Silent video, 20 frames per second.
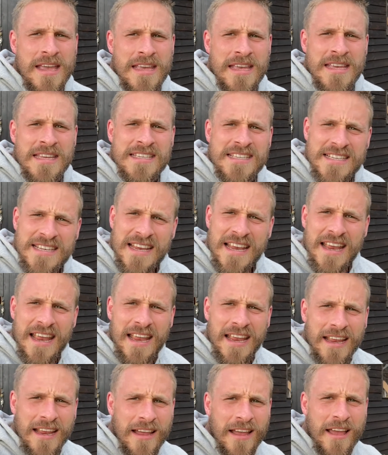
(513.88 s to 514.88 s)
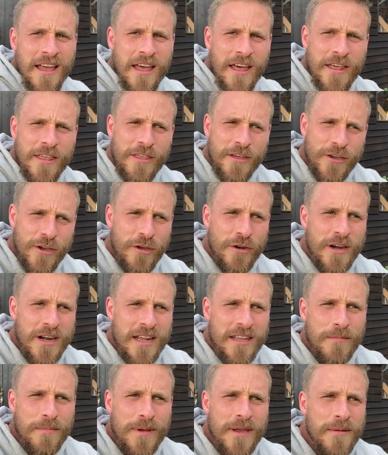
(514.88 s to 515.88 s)
seeing the good in
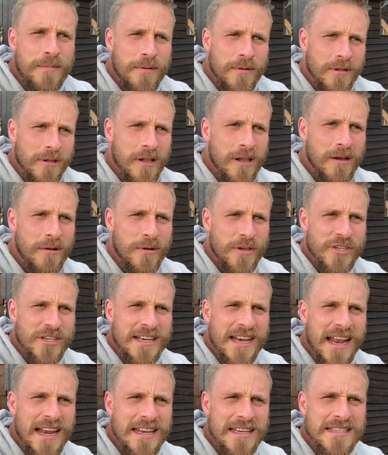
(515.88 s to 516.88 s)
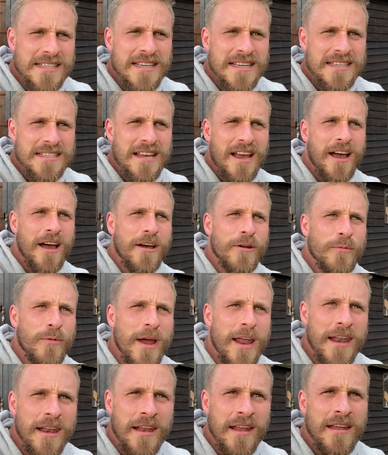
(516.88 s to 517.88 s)
other people, which again is hard
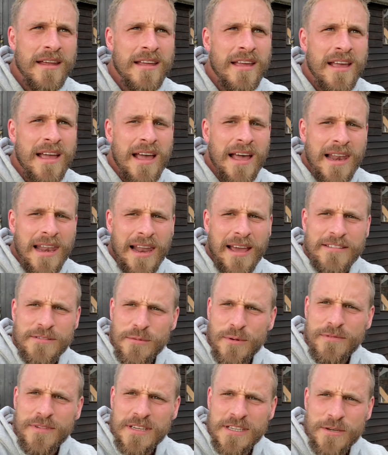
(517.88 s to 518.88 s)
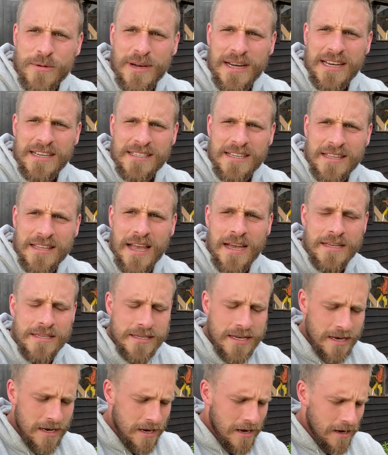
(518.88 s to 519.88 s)
when life's moving as quickly as it
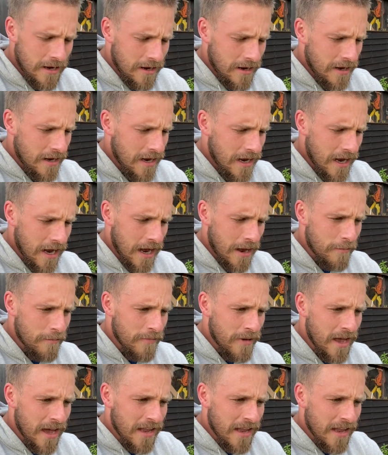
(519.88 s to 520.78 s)
does. And